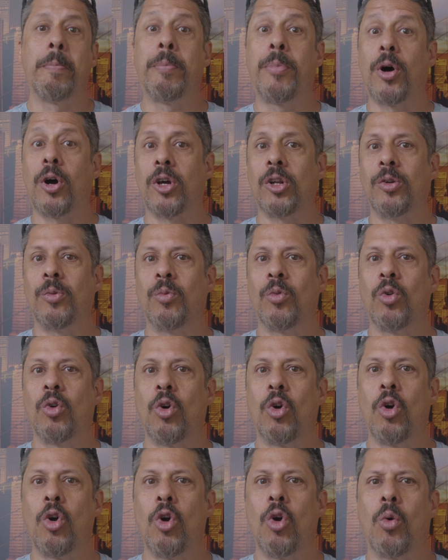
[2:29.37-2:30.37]
But
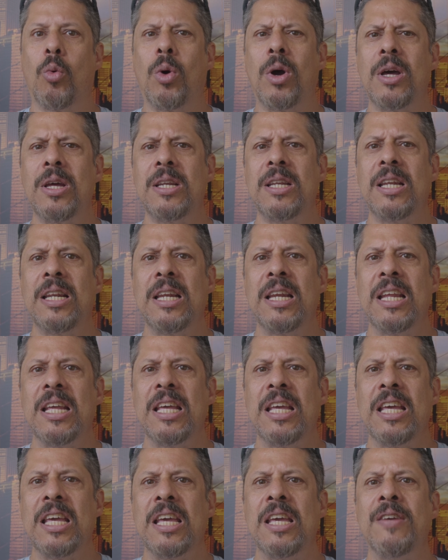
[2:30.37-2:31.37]
what
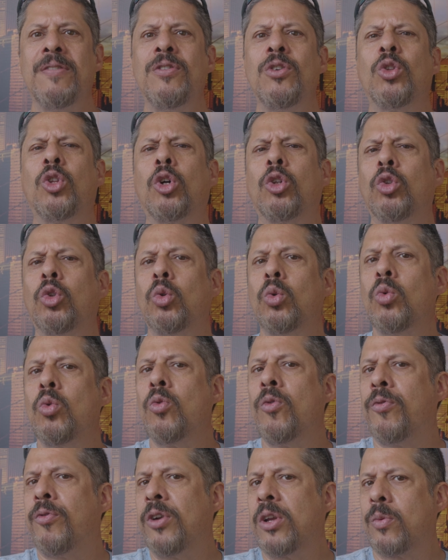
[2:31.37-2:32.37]
if you don't
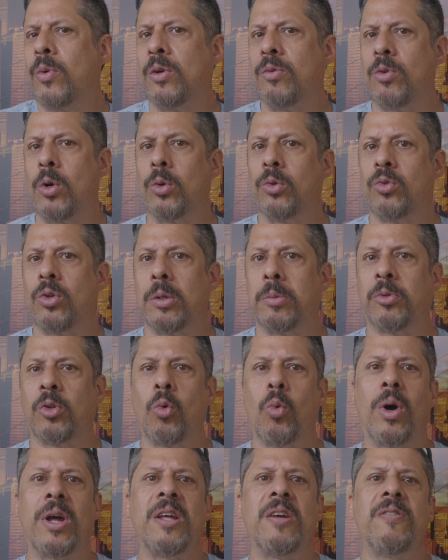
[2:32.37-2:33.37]
do frequent road trips?
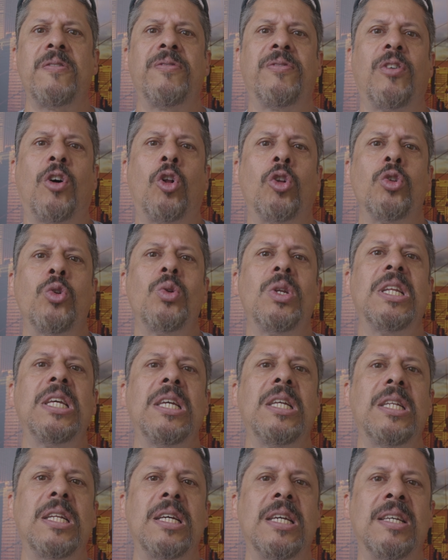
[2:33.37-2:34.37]
What if all you
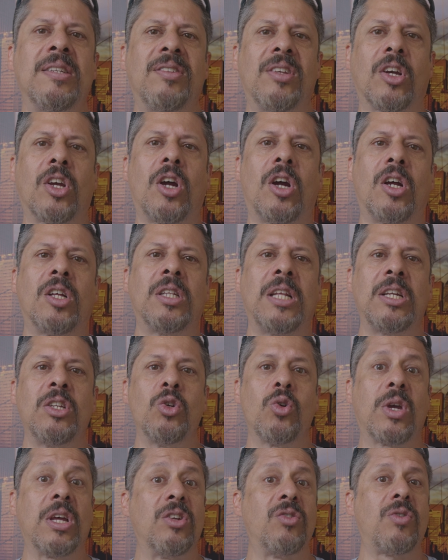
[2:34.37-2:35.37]
need is a car that
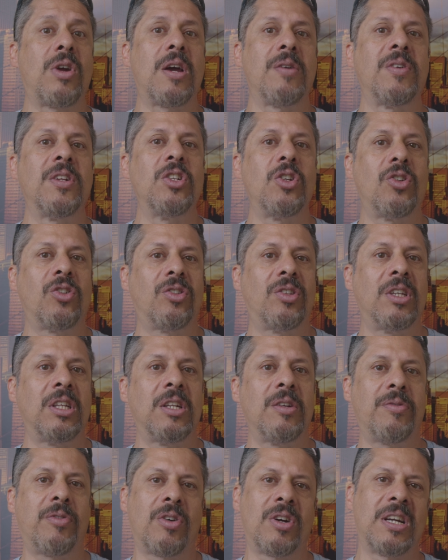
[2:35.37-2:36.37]
you can drive in your
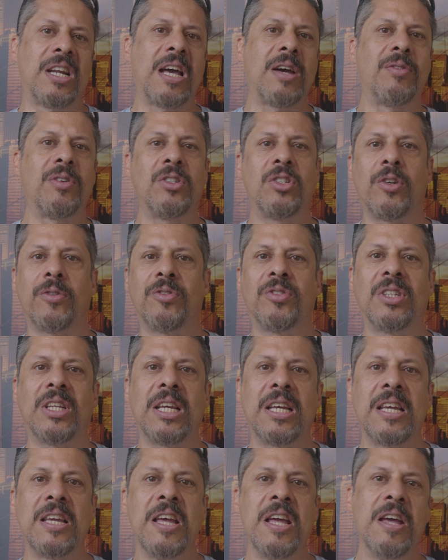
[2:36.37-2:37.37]
city for an average of
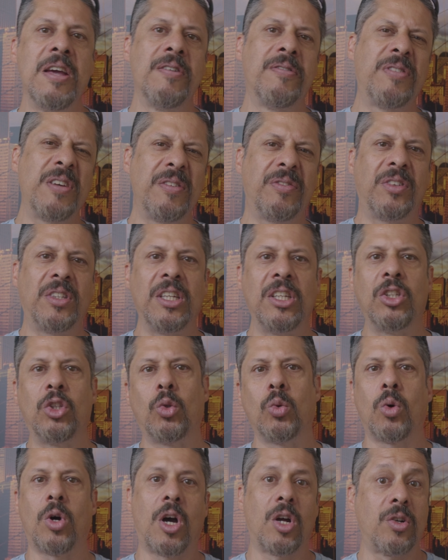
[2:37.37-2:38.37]
say 50
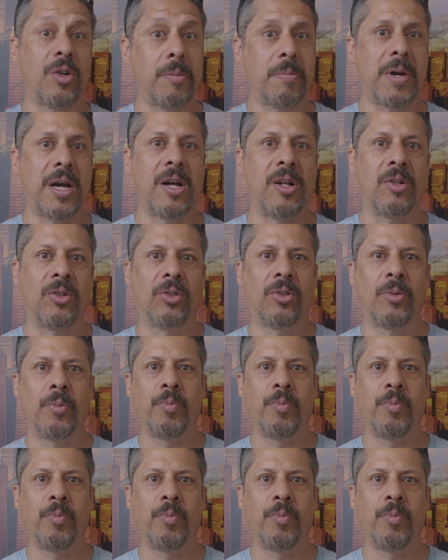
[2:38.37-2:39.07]
to 100 miles?